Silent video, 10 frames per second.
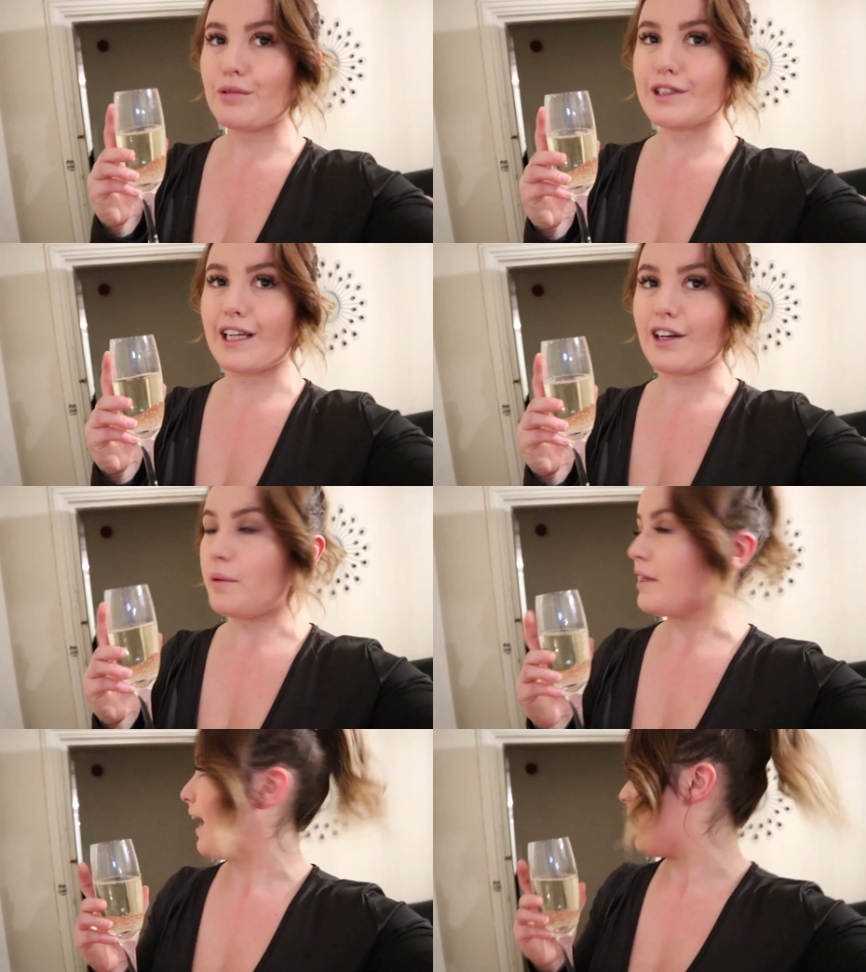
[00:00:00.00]

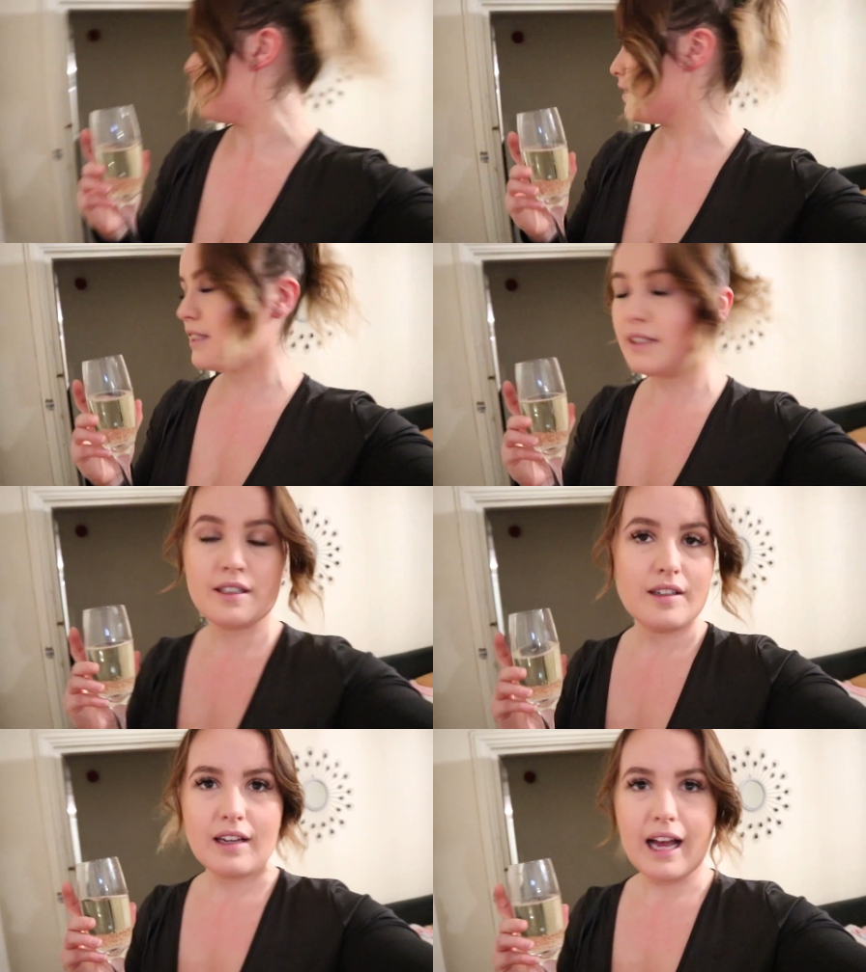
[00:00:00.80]
prosecco in the house.
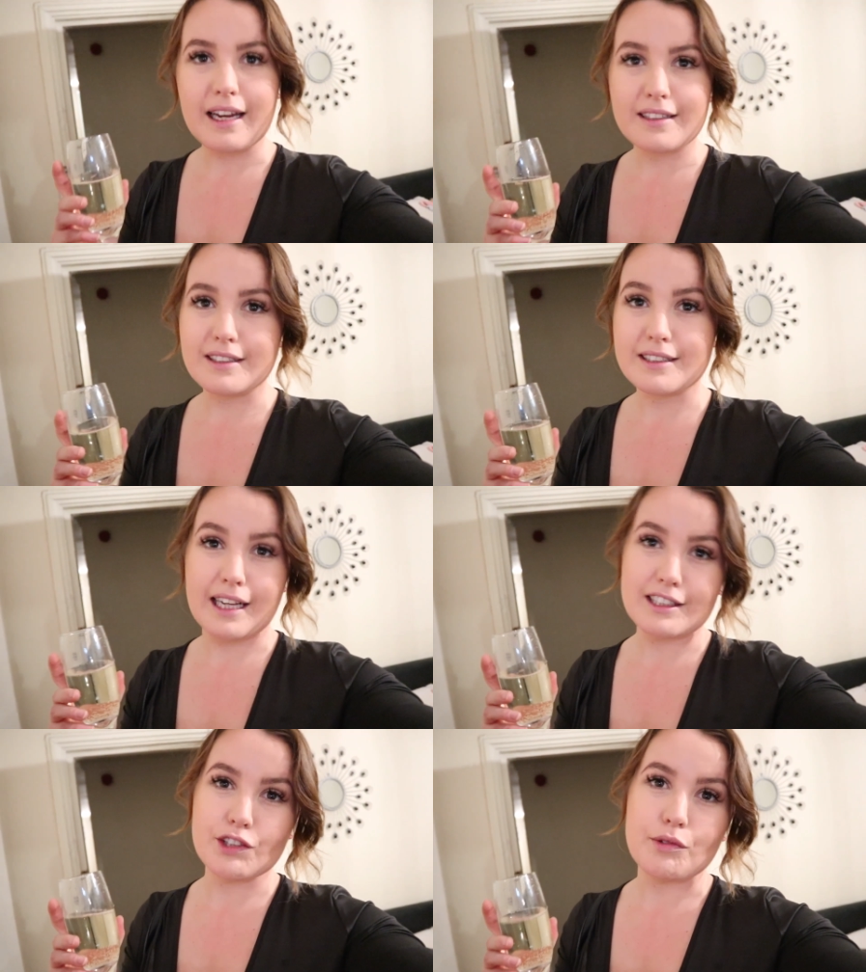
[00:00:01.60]
Had a
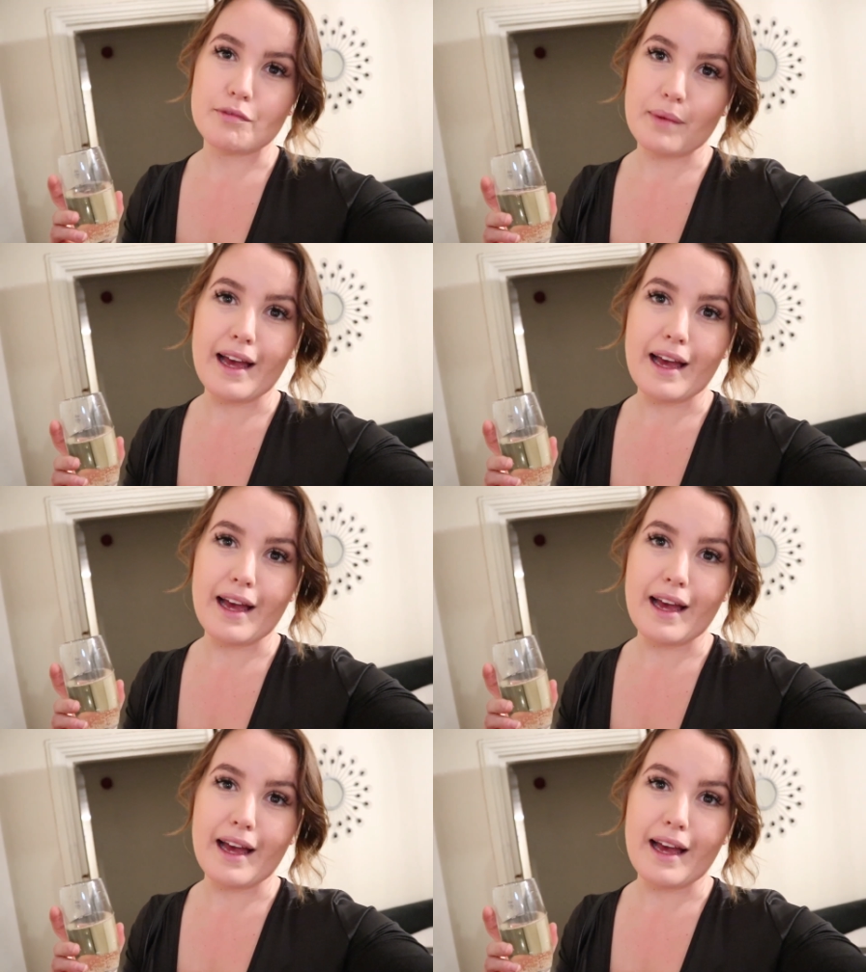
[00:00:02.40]
disaster with my